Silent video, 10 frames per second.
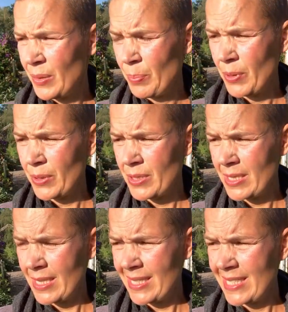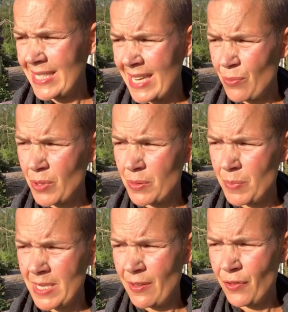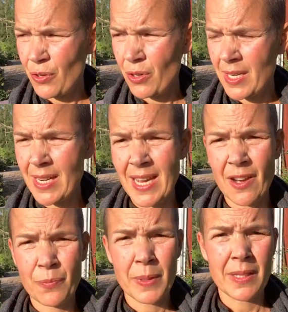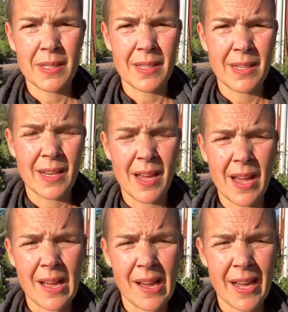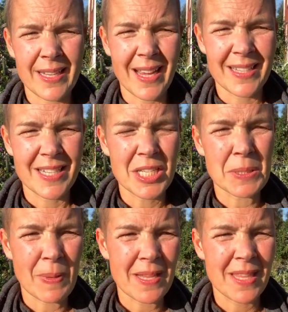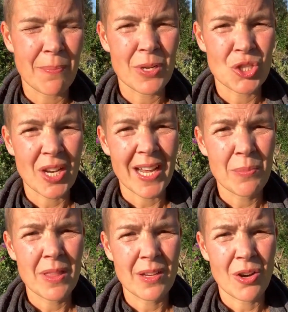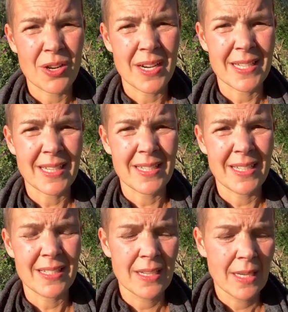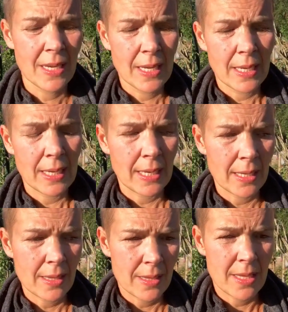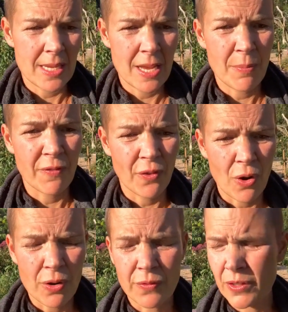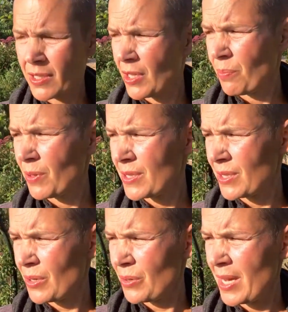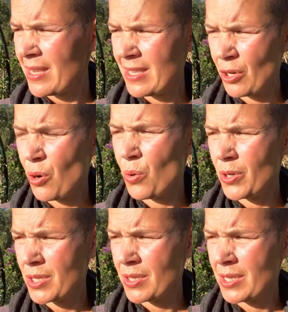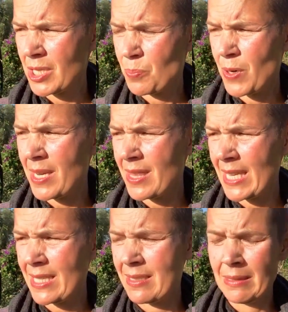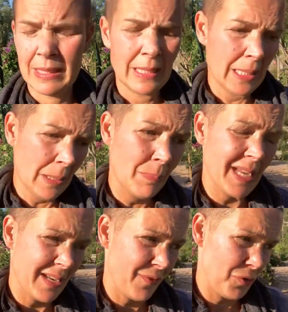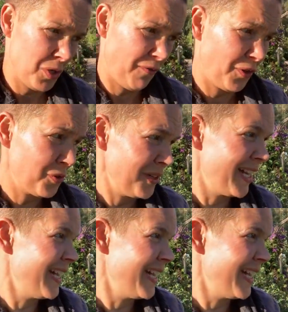But this year was a bit difficult, and I didn't spend that much time in the garden as I did the year before, for example. And the cold spring then made it very difficult.